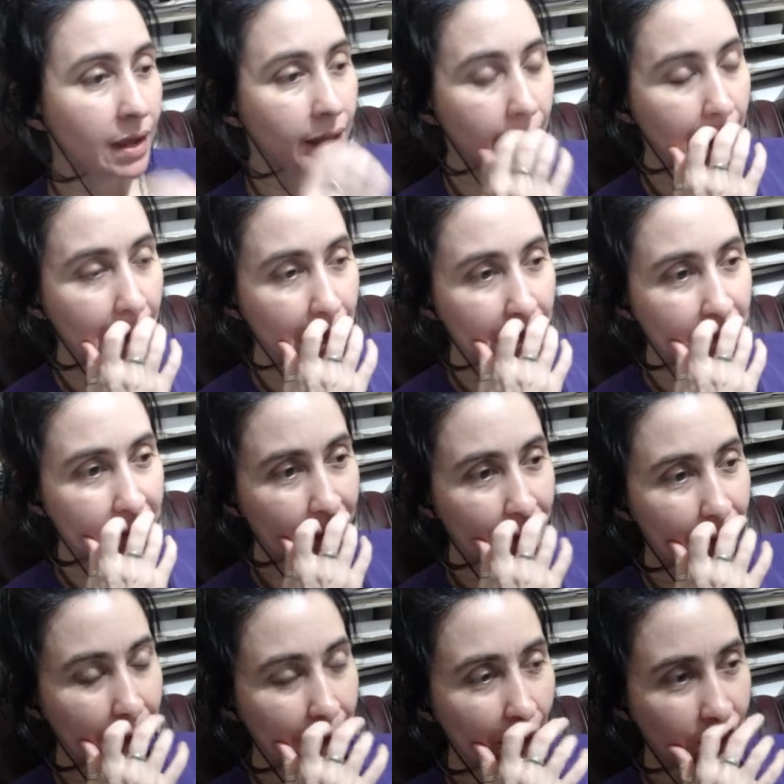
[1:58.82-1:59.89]
And
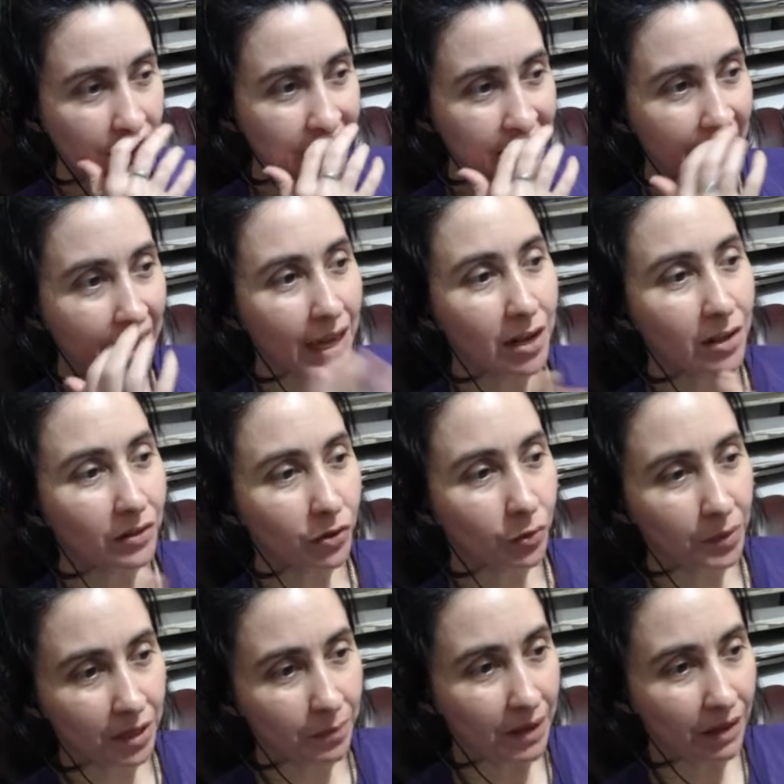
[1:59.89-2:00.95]
I was thinking a little
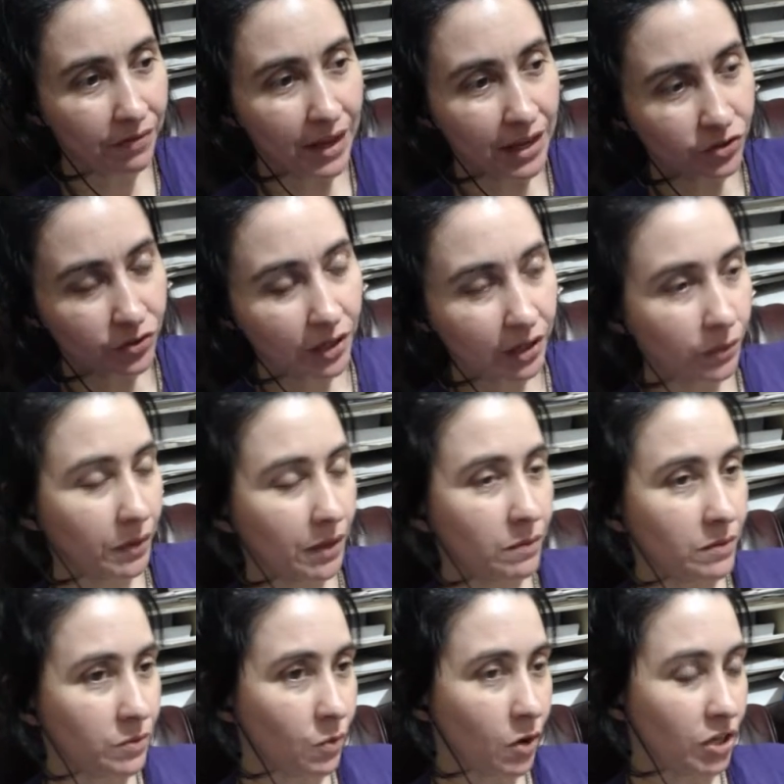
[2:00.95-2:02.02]
bit about that trailer when I
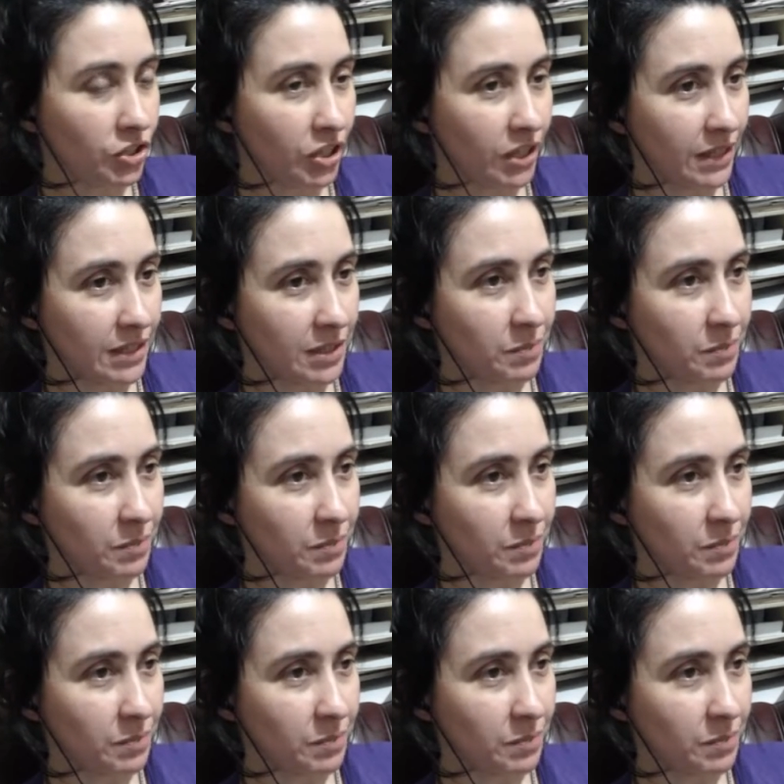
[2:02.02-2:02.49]
was watching this